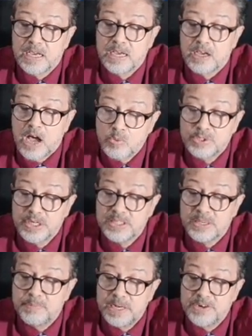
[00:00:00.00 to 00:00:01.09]
counter
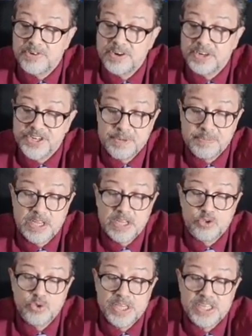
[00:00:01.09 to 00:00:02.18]
the military regime
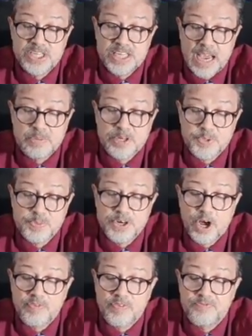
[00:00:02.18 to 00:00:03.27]
through the establishment
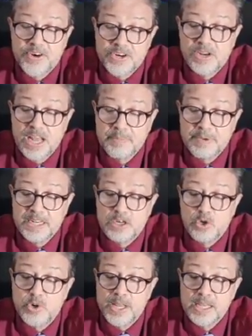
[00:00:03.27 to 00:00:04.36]
of a federal army,
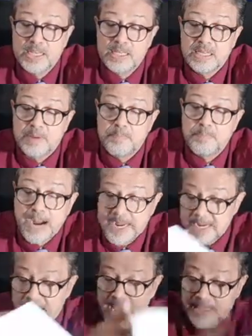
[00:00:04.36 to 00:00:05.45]
including
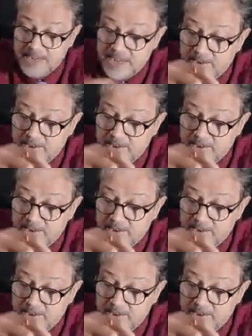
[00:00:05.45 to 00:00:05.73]
combined ethnic